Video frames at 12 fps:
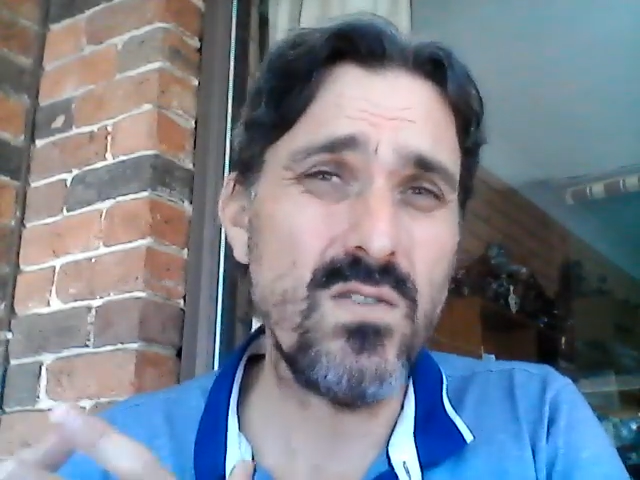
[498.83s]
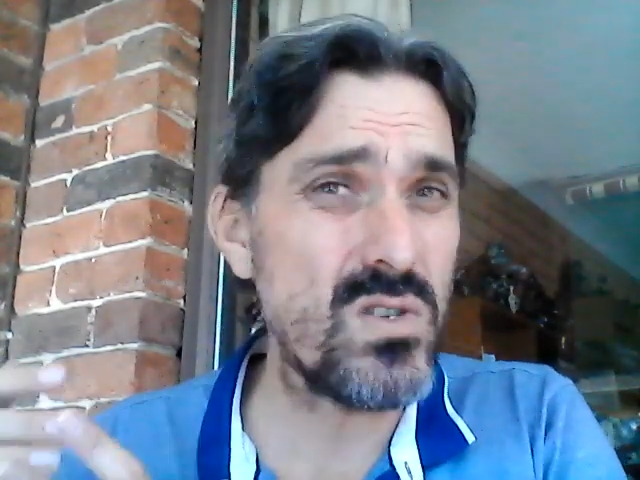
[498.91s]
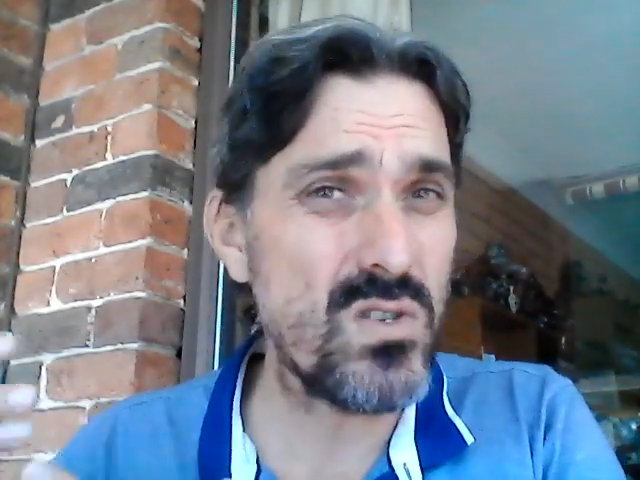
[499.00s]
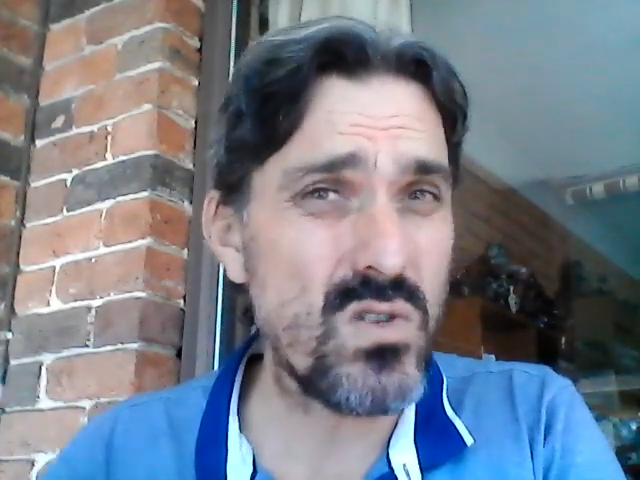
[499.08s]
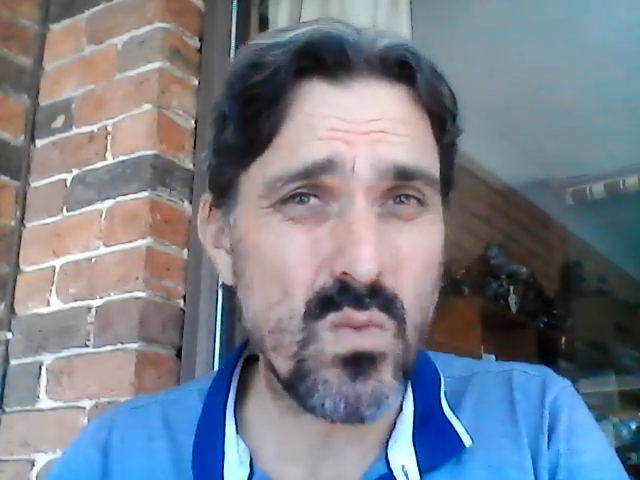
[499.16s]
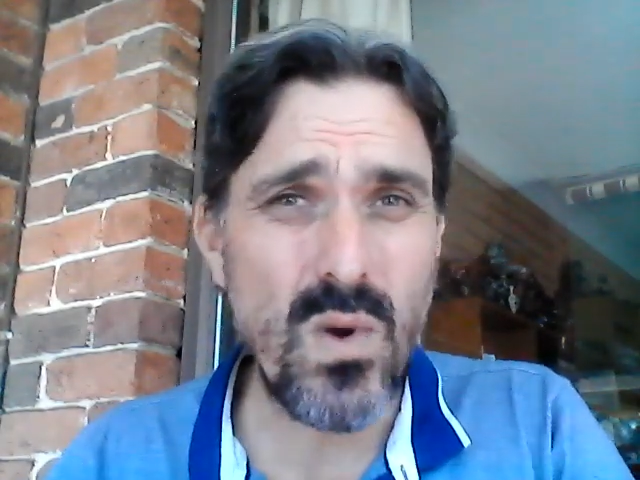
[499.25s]
it
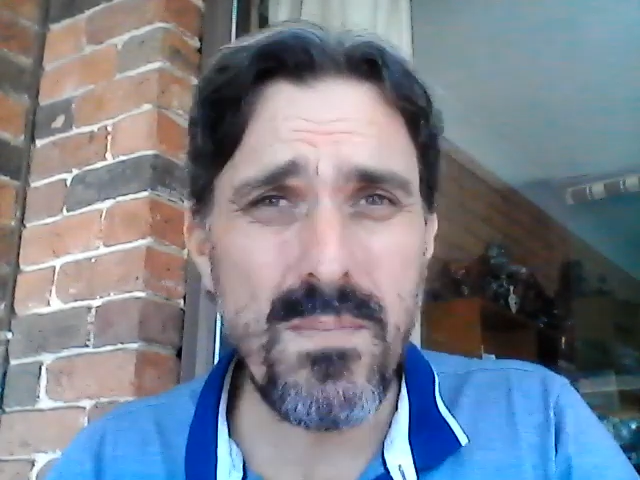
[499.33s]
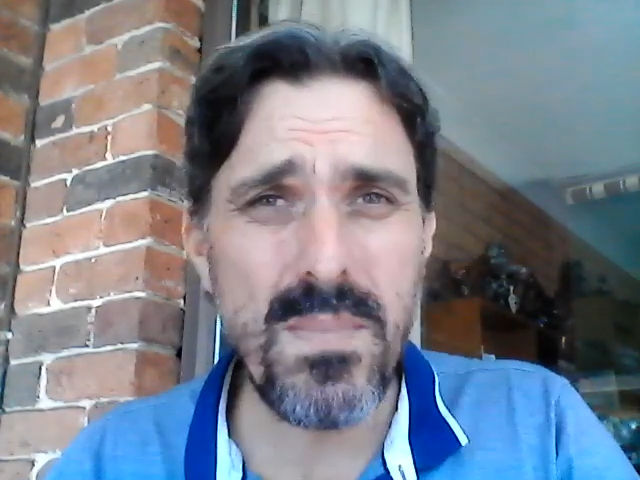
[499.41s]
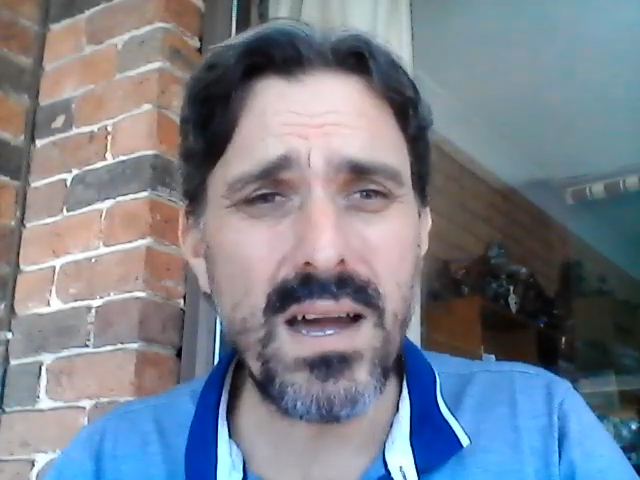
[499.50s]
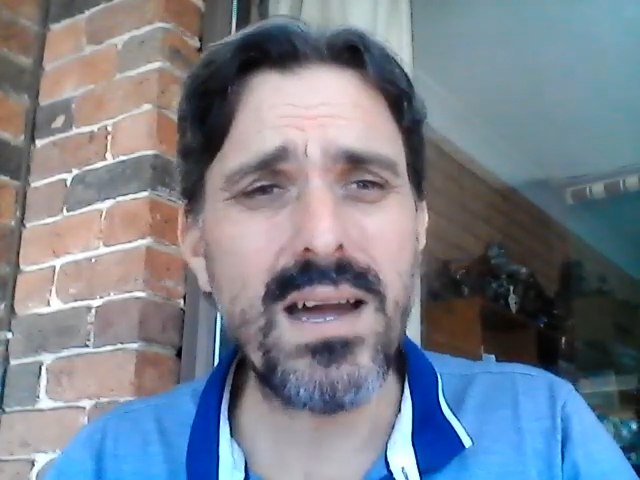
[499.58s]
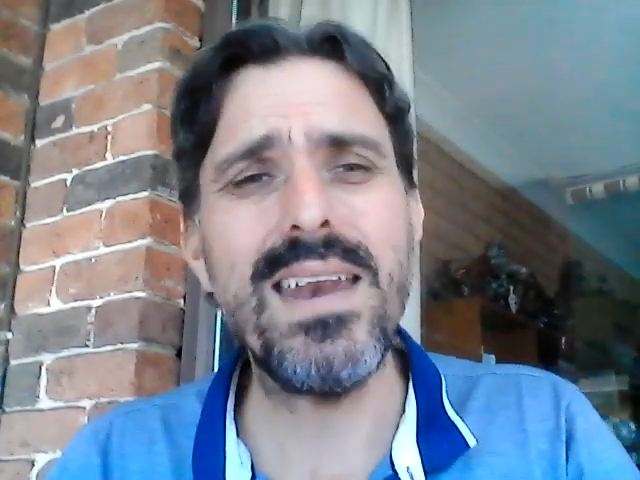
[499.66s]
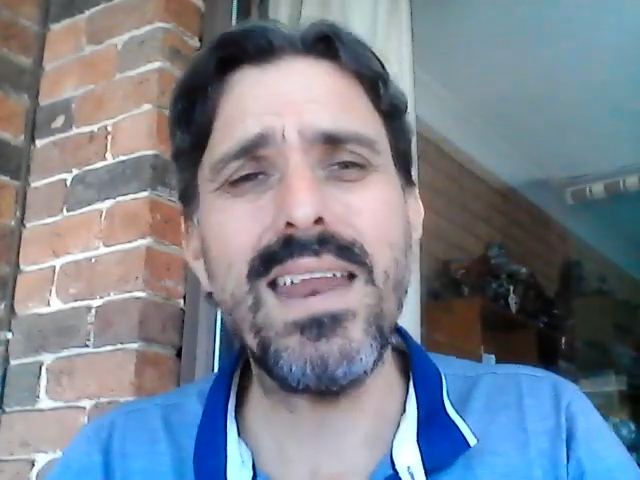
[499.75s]
was just the
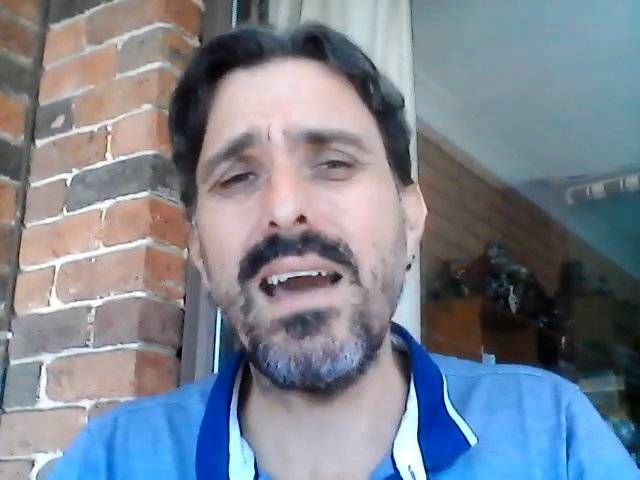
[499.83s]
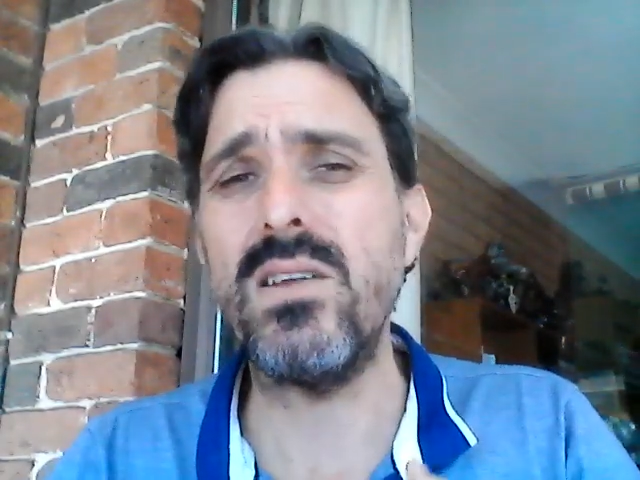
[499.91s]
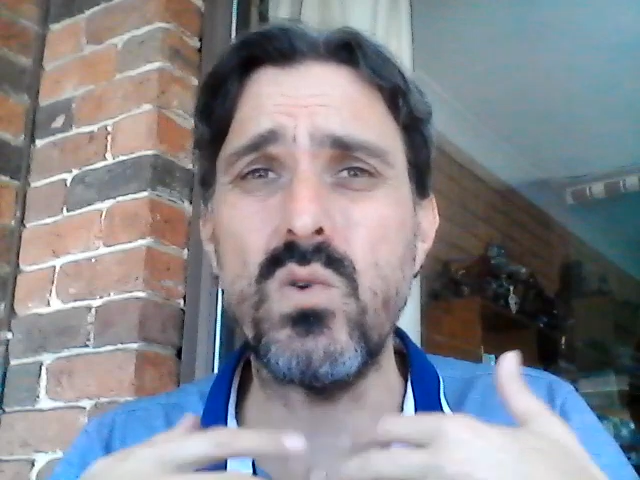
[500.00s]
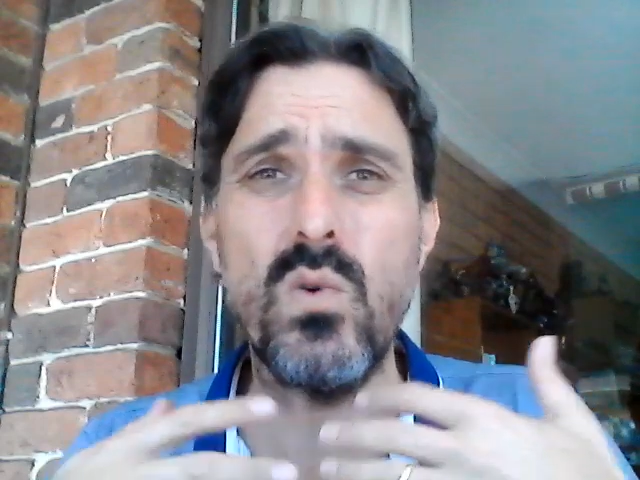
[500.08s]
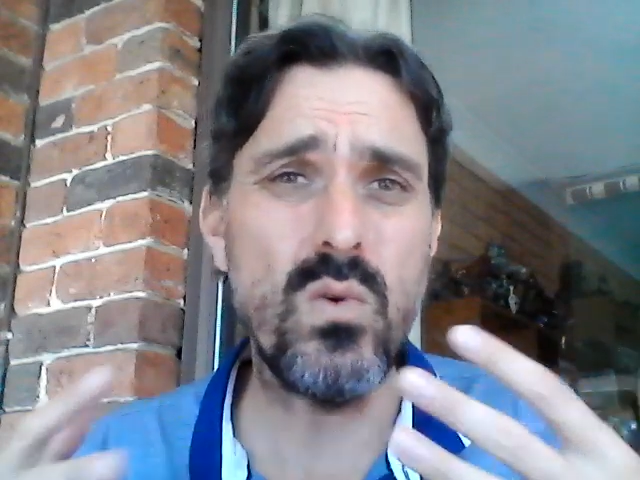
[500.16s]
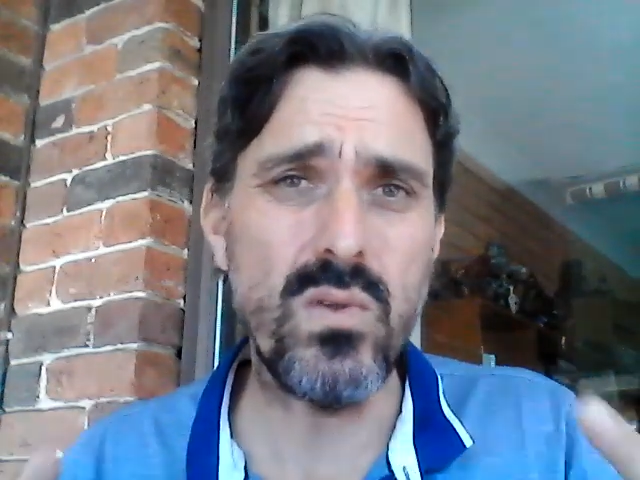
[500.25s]
wrapper, now
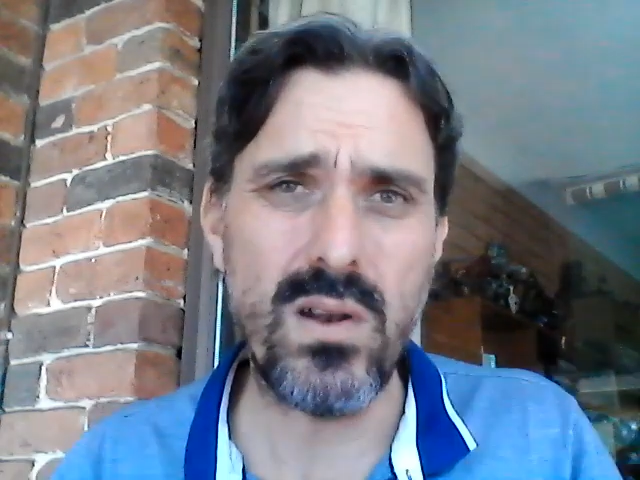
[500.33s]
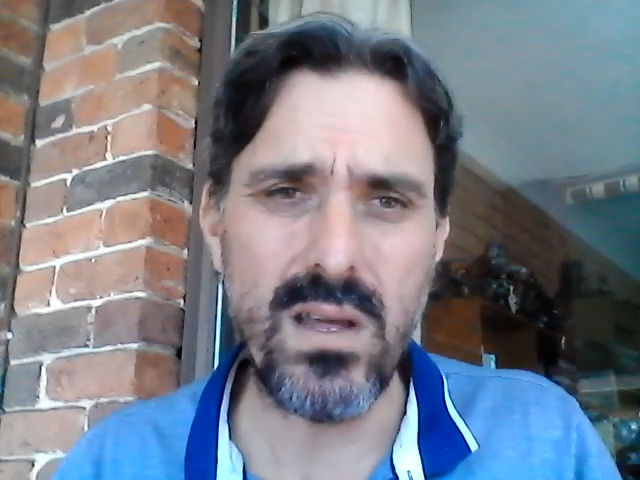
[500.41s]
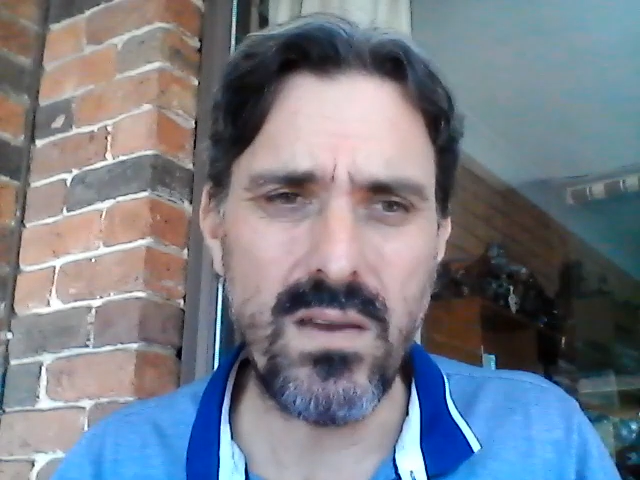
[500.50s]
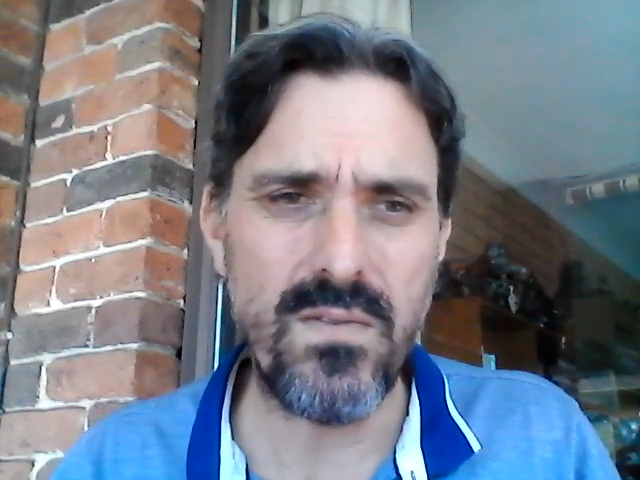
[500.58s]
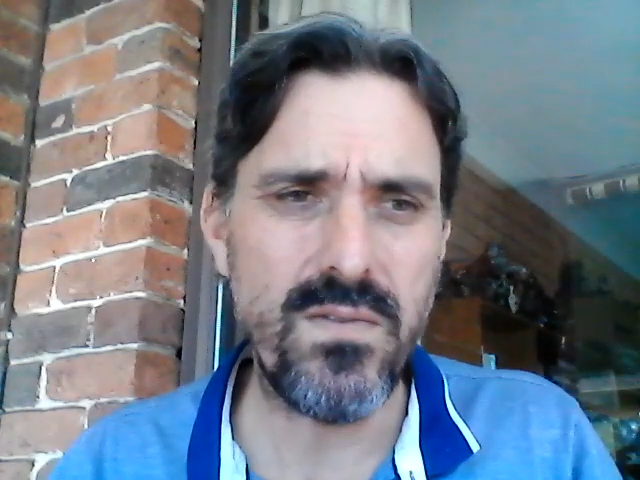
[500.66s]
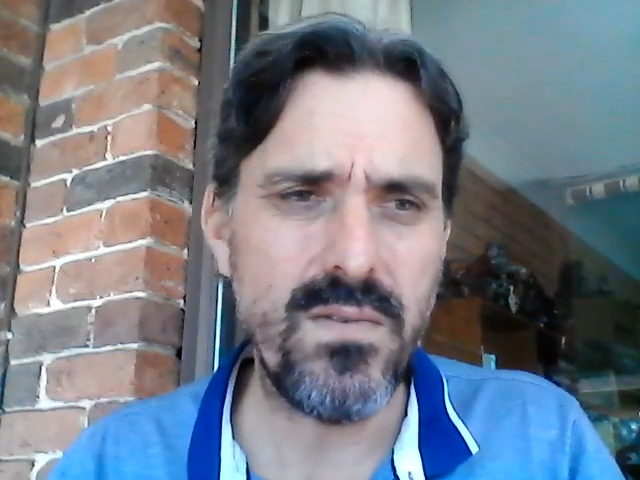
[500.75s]
it's all the
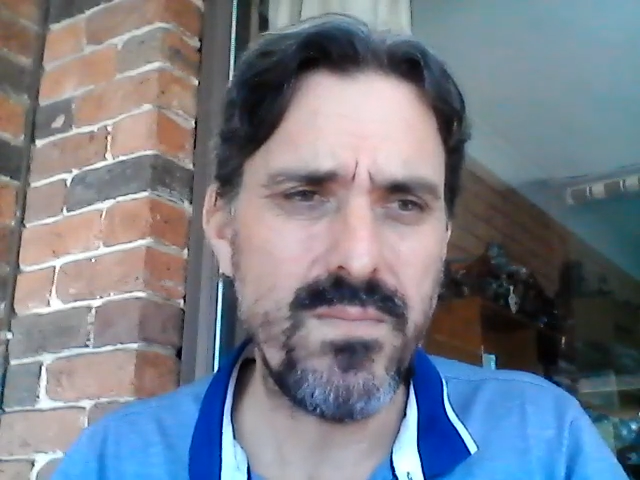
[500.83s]
leaf.